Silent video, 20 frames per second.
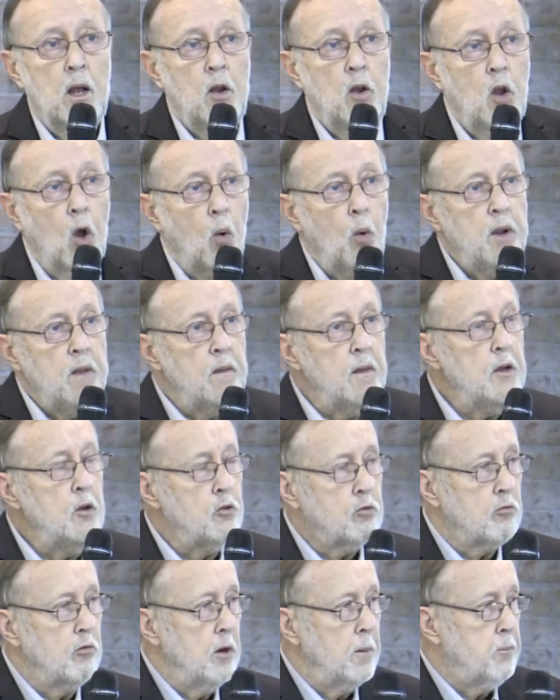Knowing
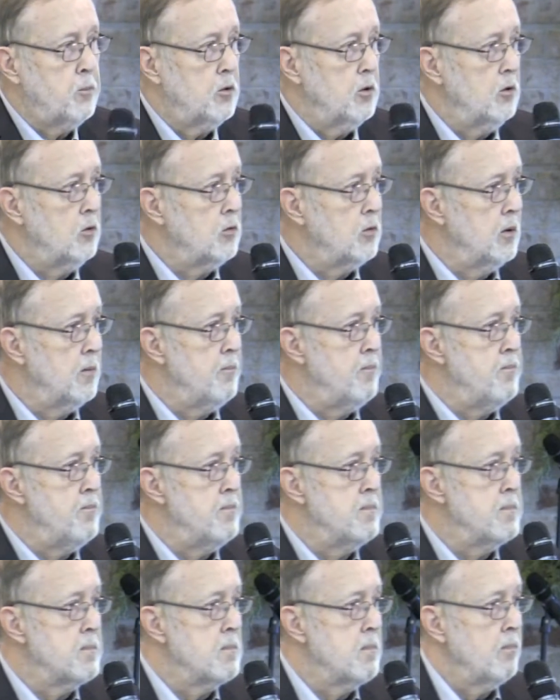these scriptures,
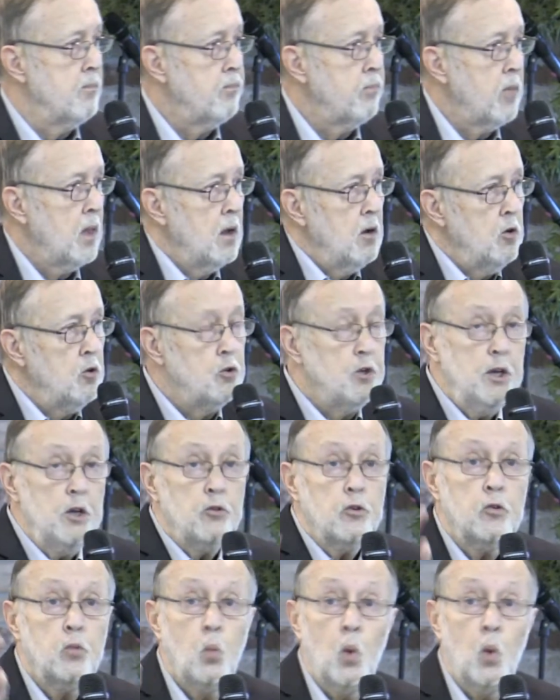Jesus